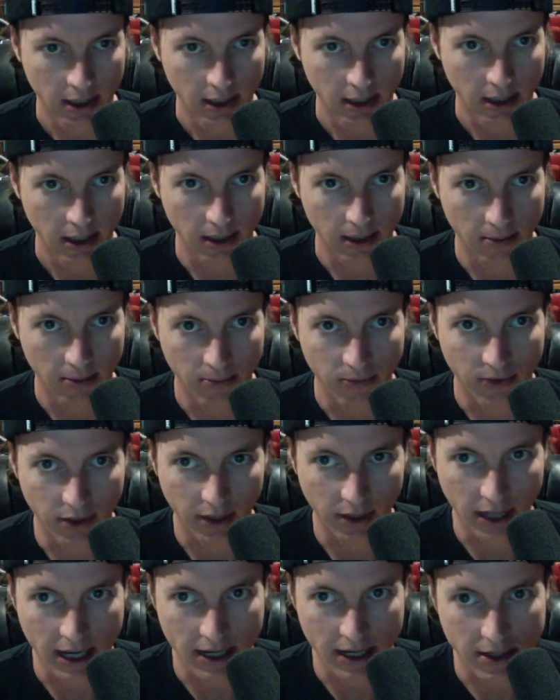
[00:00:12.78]
um, the
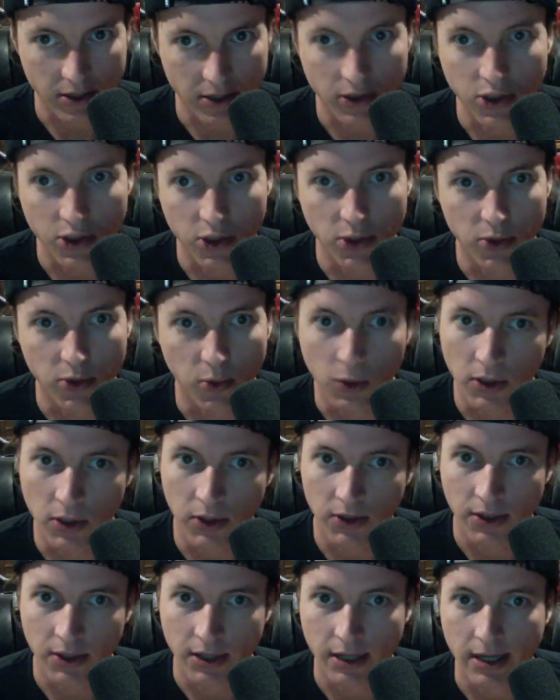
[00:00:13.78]
late Juice
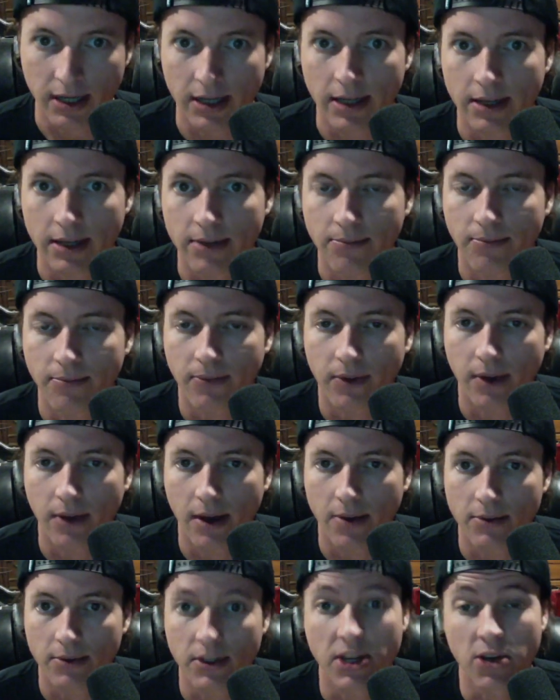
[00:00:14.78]
WRLD. Um,
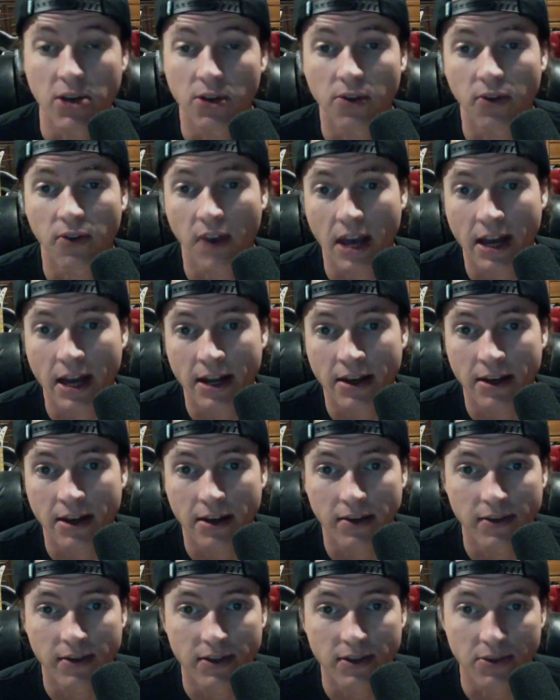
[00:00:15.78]
I was a huge fan
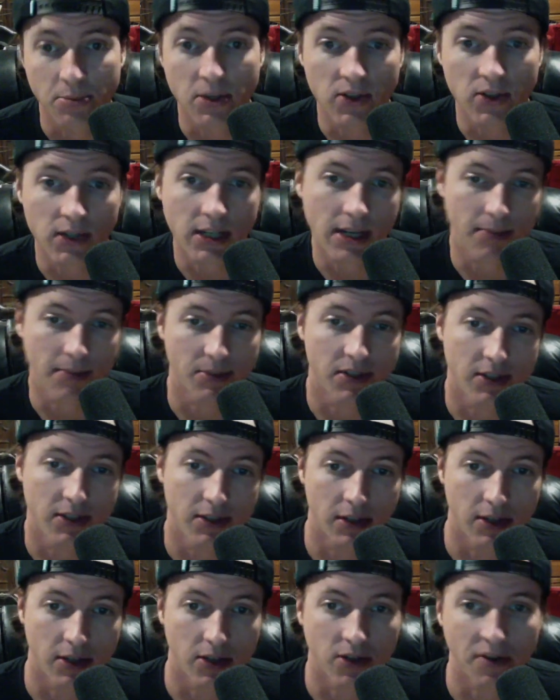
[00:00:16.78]
of his music. I'm still
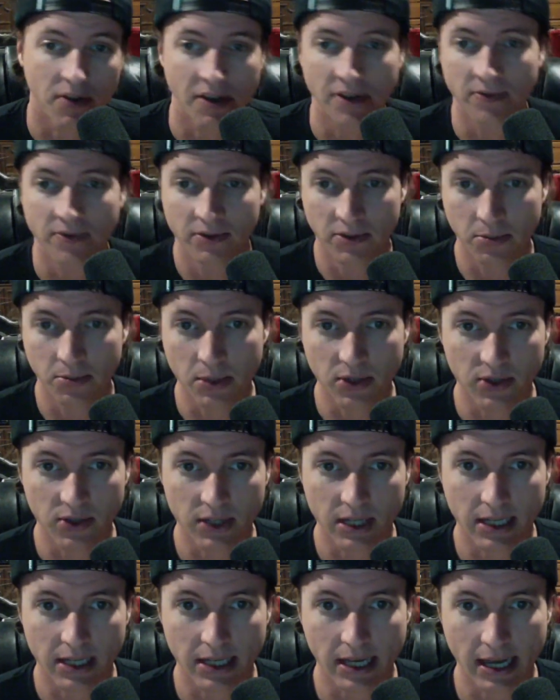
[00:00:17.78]
a huge fan of his
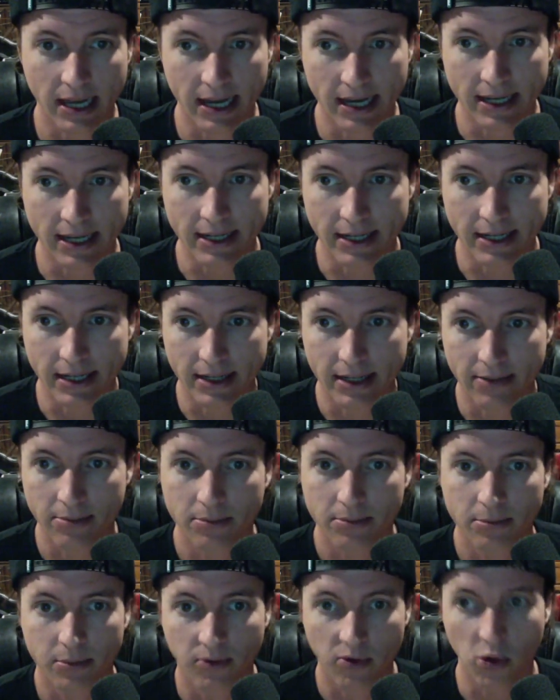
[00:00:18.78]
music. And uh,
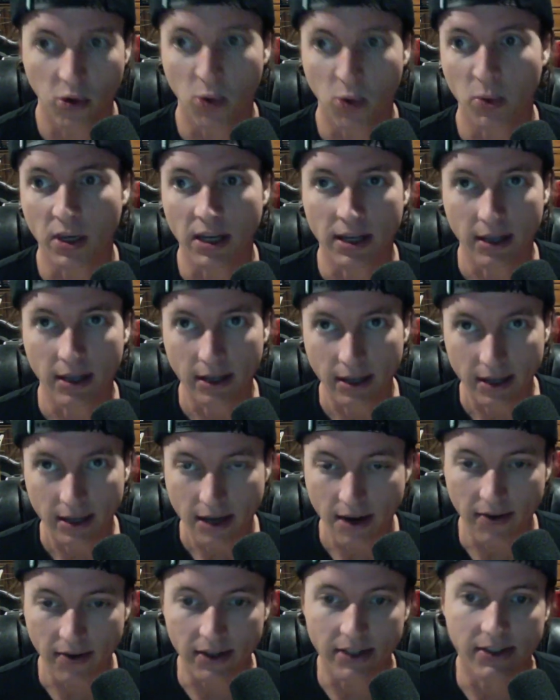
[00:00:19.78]
before we
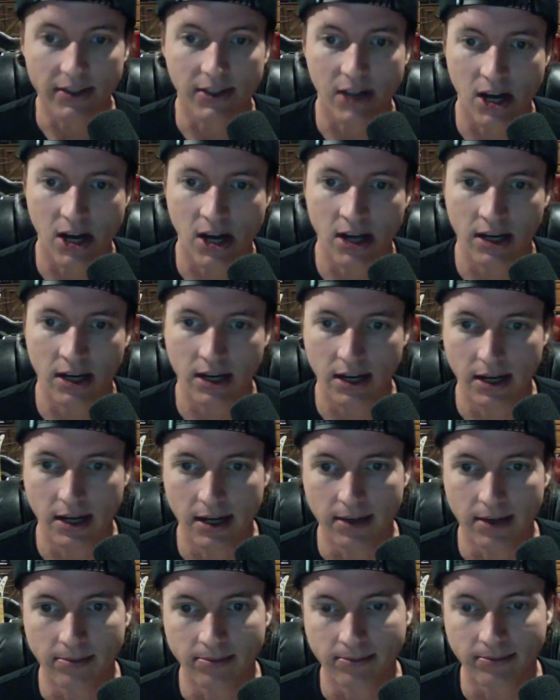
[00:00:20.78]
cover his song,
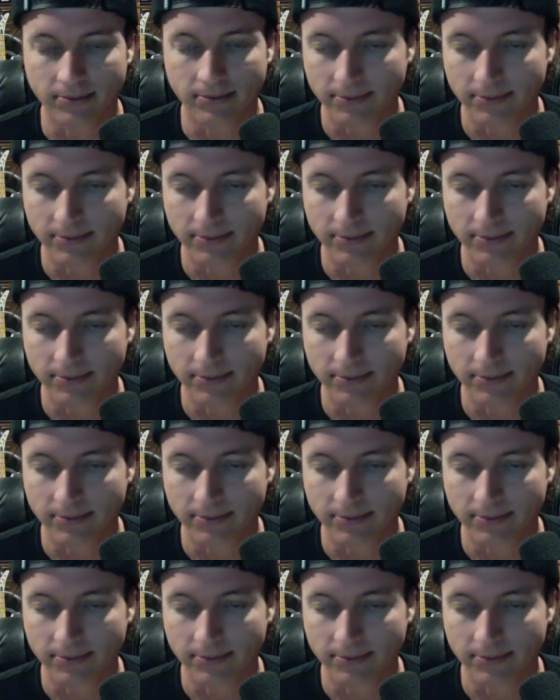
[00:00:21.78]
um,